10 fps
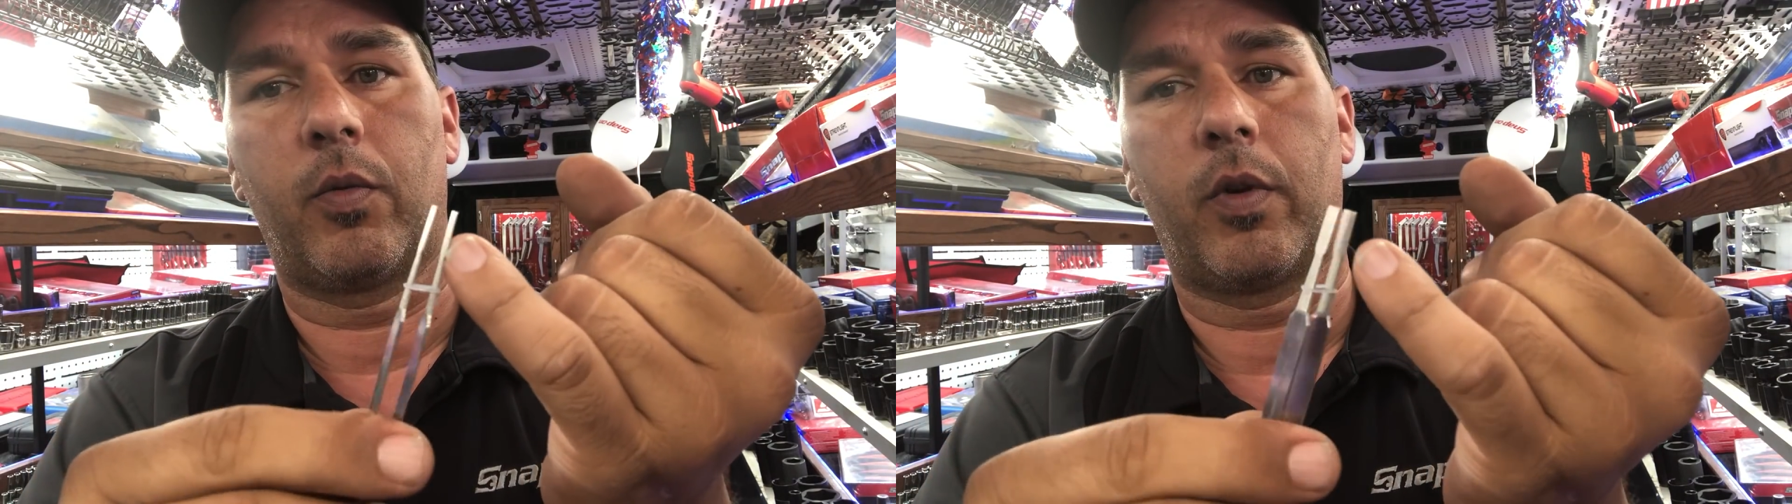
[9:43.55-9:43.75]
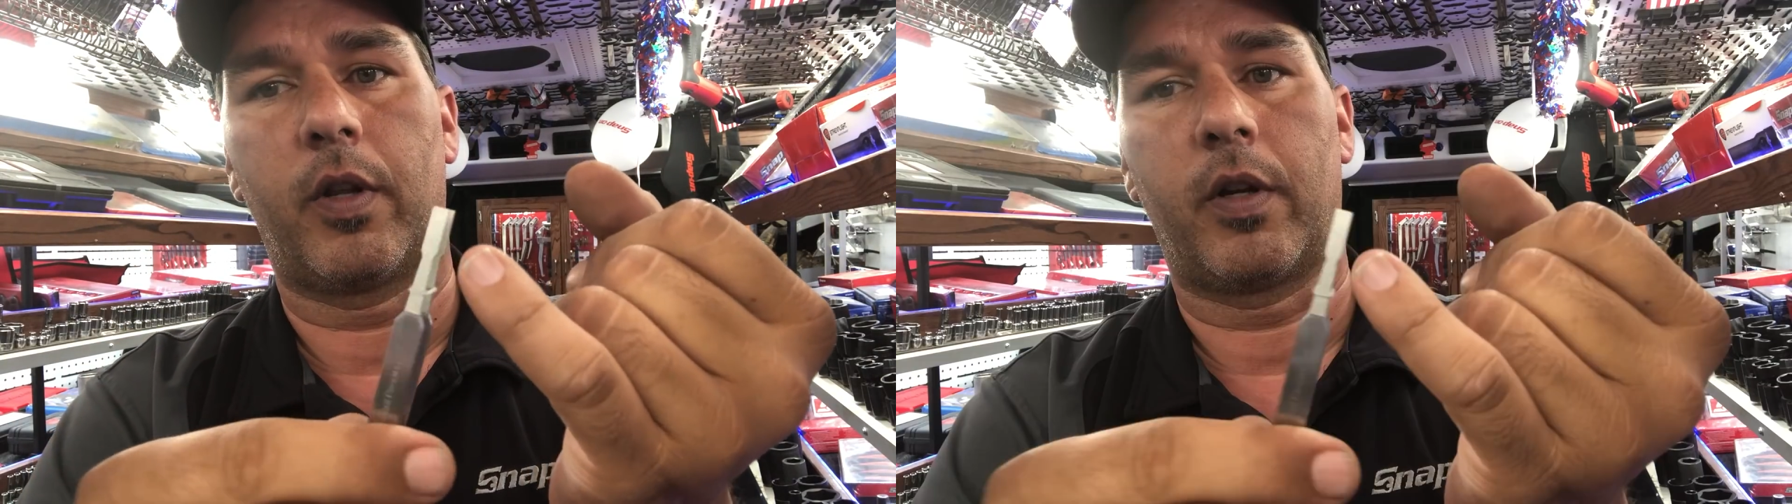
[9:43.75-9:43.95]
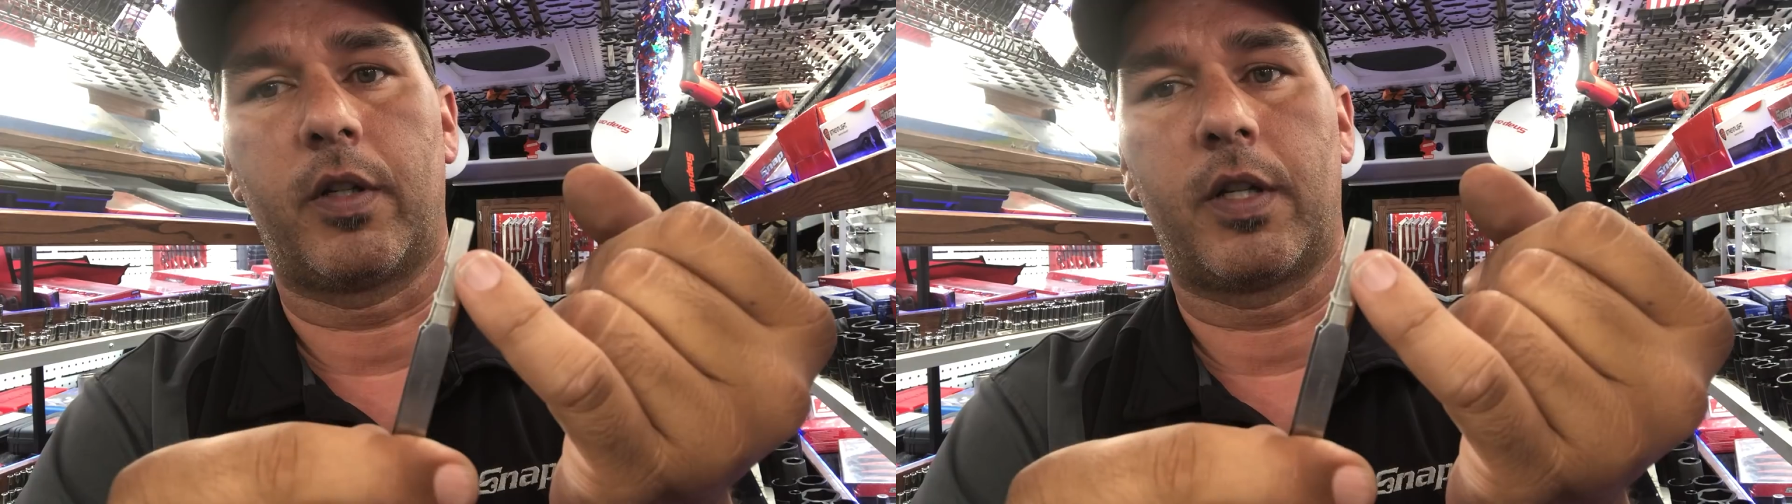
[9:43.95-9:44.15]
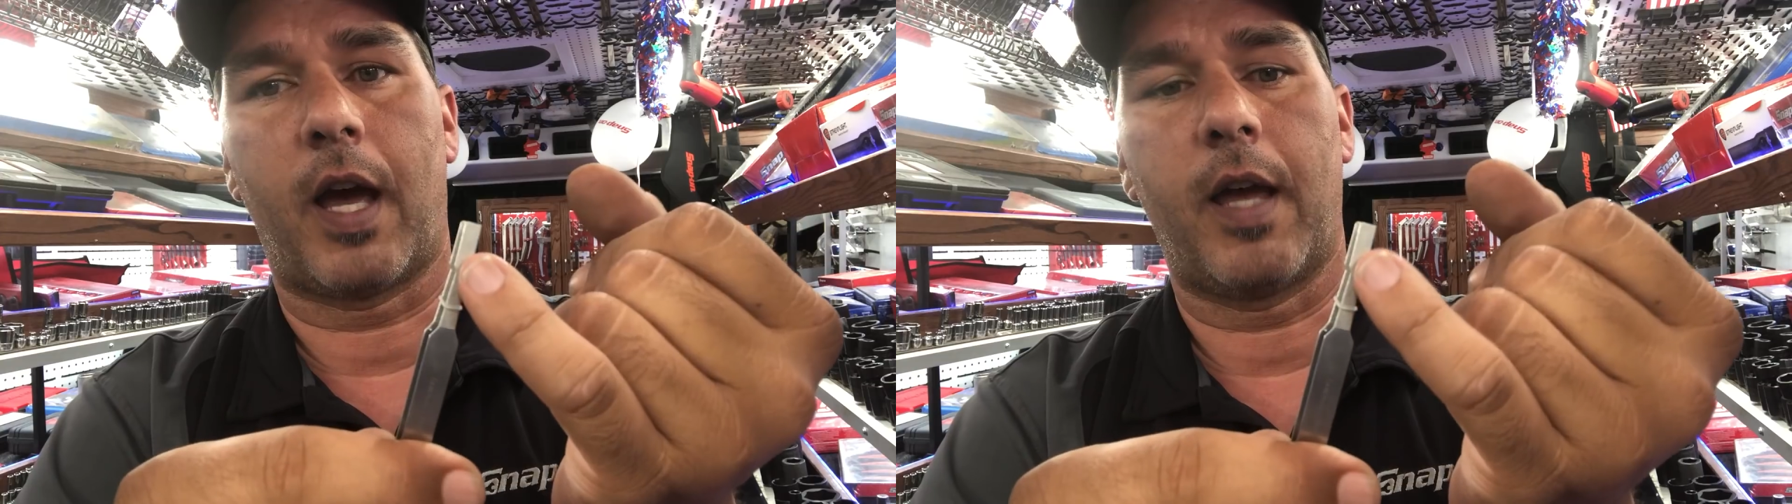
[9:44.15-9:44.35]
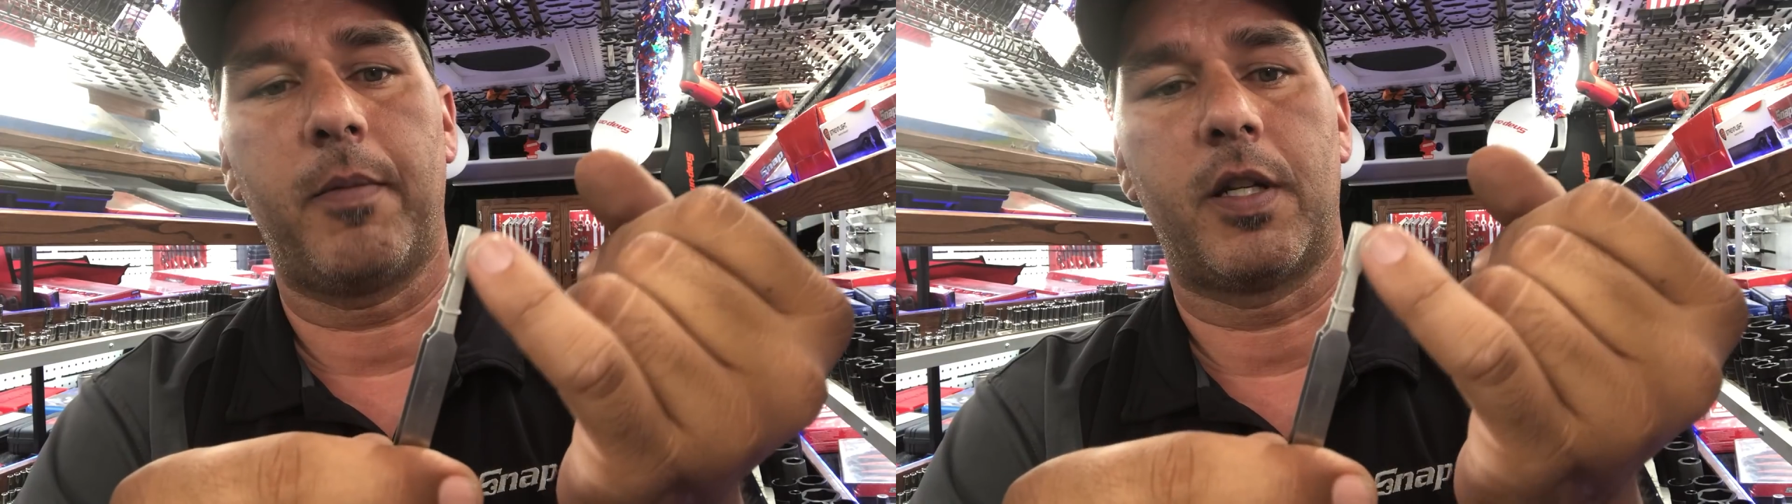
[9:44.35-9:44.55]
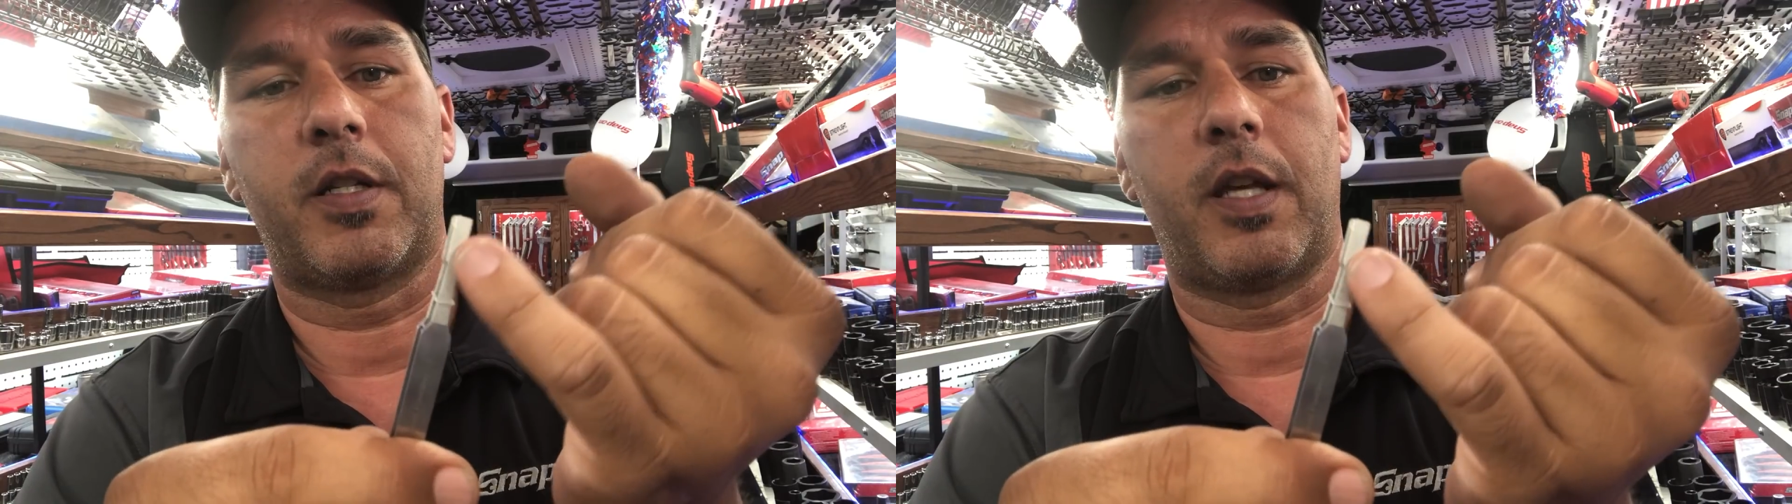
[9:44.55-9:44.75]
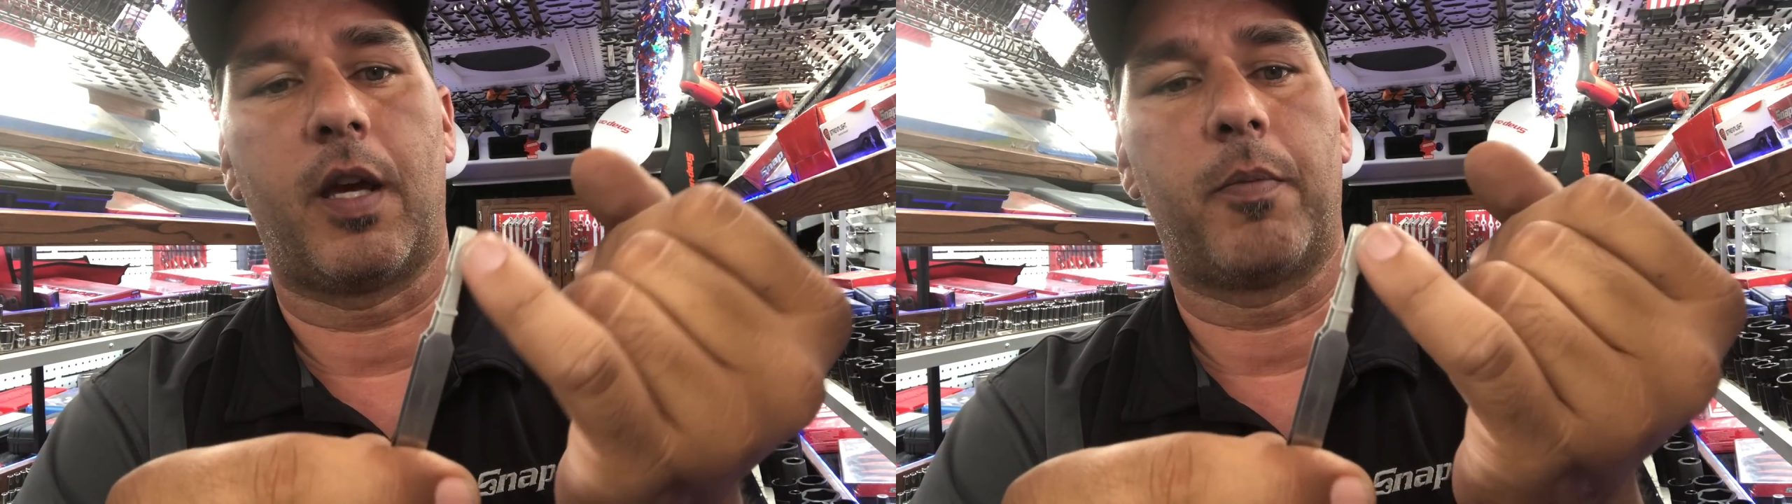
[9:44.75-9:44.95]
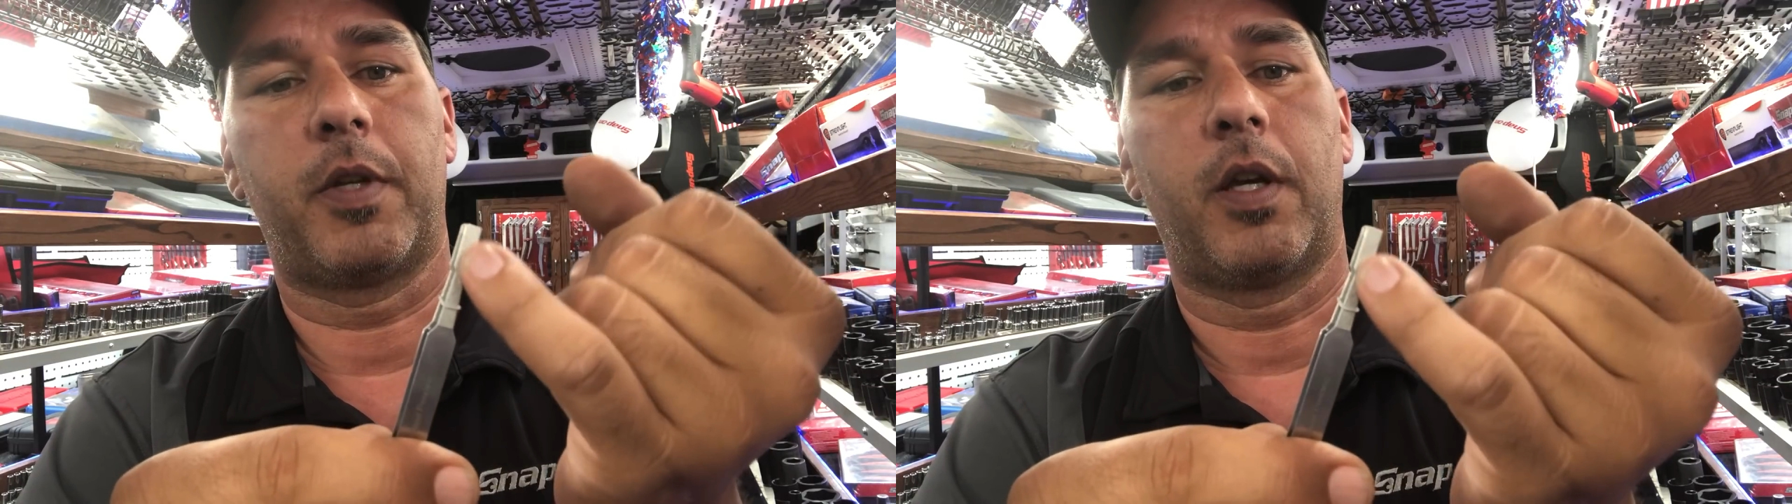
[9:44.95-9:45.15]
where they're diamond
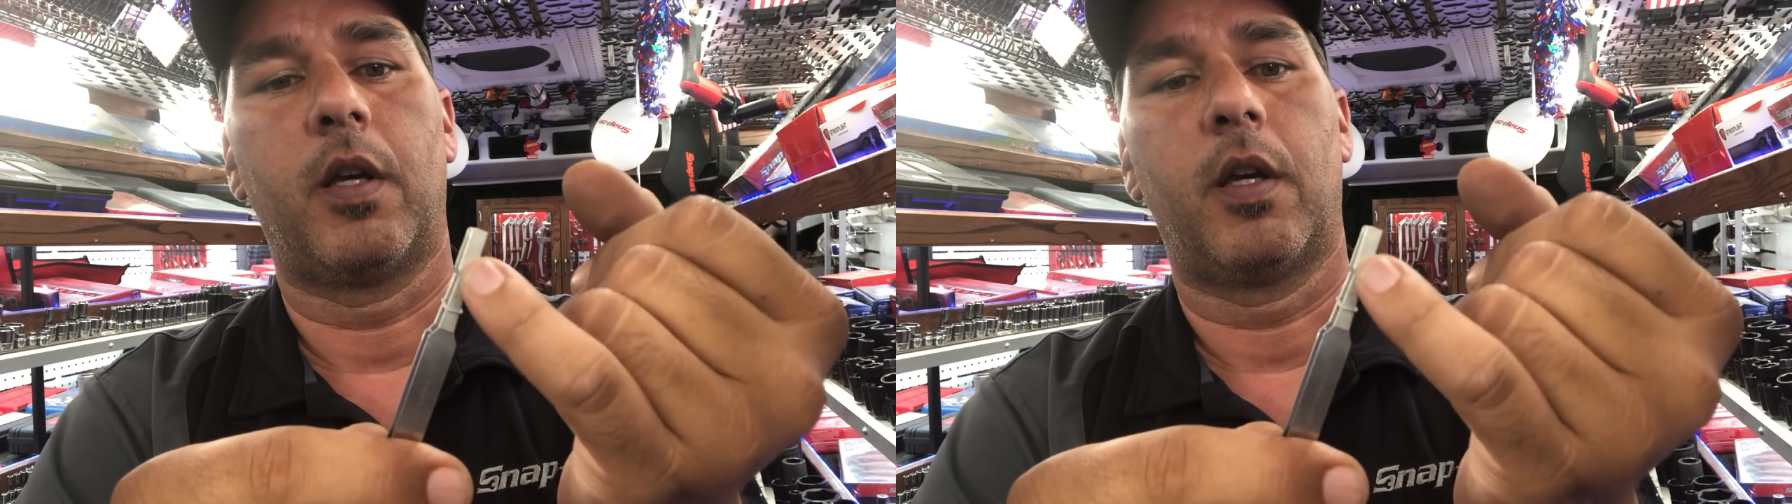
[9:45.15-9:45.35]
tipped,